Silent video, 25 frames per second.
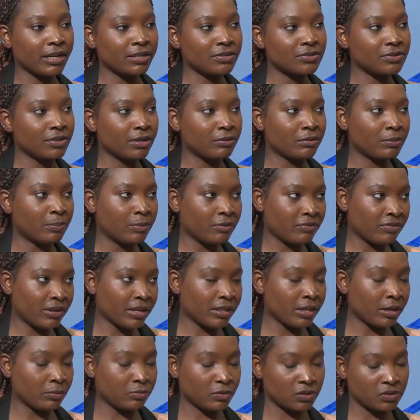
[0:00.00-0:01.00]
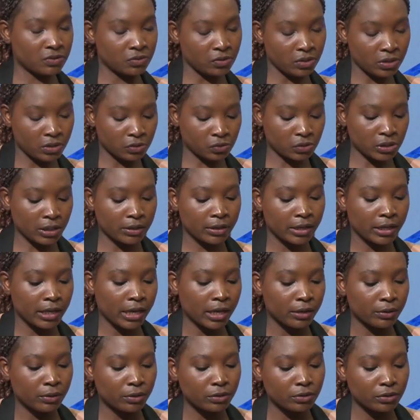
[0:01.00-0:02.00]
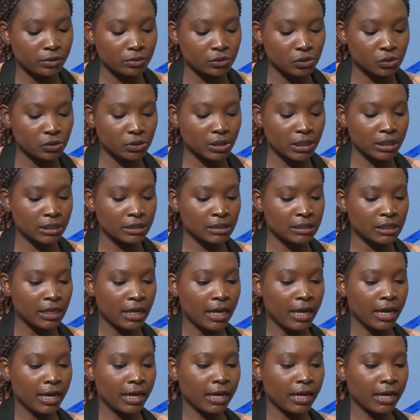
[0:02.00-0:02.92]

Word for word: That's why we provide them with storage where they can hold on to it.